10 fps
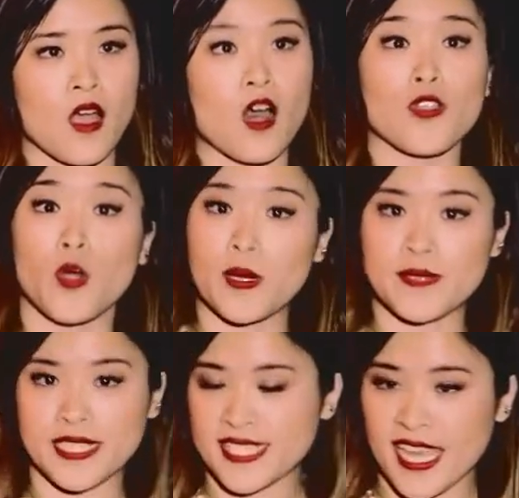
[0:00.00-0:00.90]
Although I was
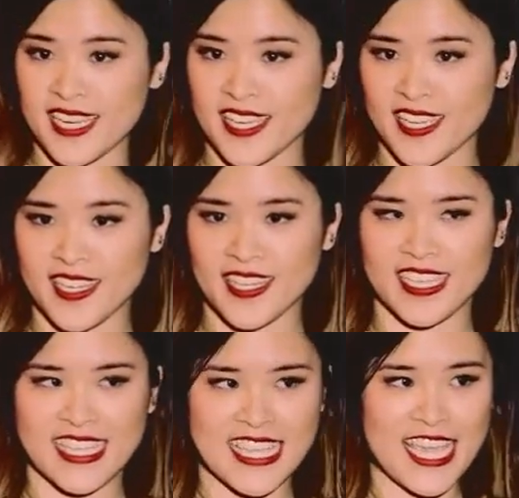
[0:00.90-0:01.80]
excited,
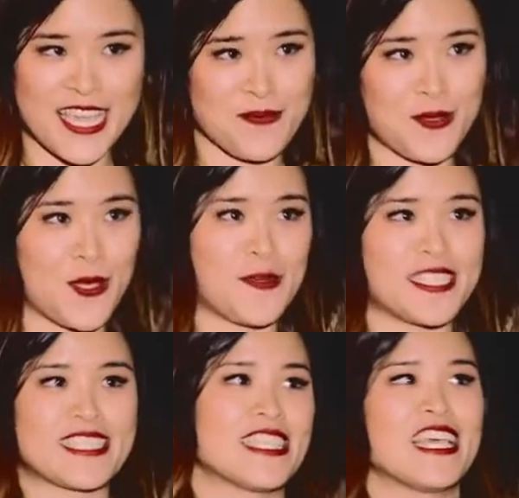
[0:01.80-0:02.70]
yay,
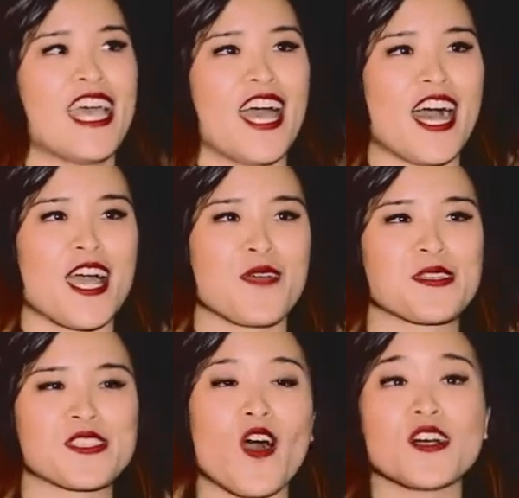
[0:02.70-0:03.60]
employment, I
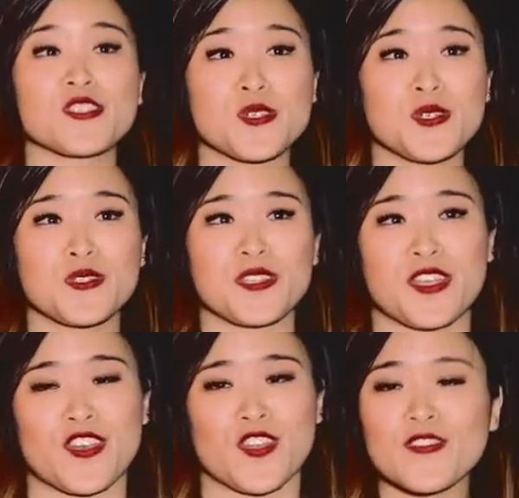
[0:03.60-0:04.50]
was also
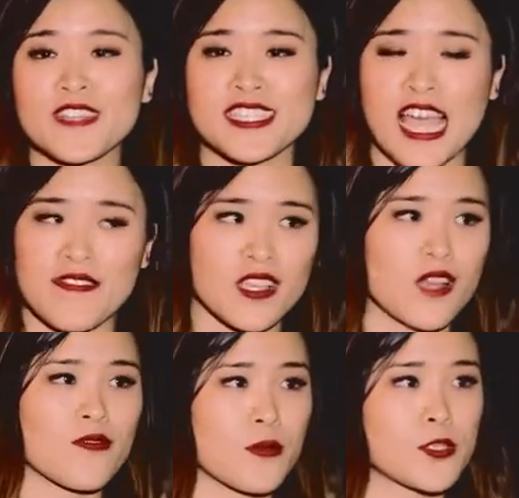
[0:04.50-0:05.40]
nervous, having
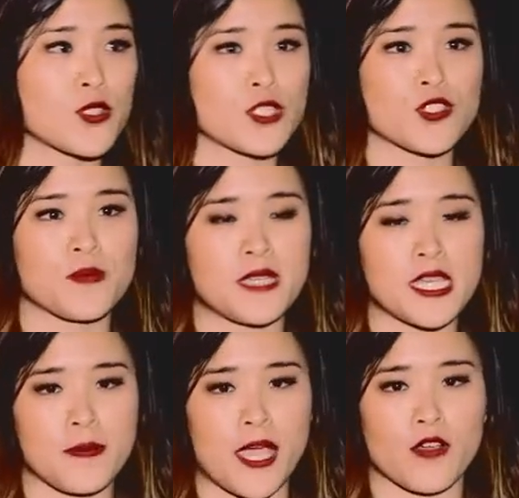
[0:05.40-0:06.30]
come from a traditional
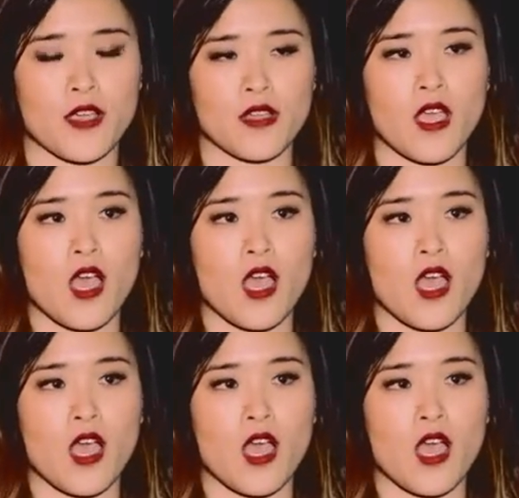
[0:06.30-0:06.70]
media background.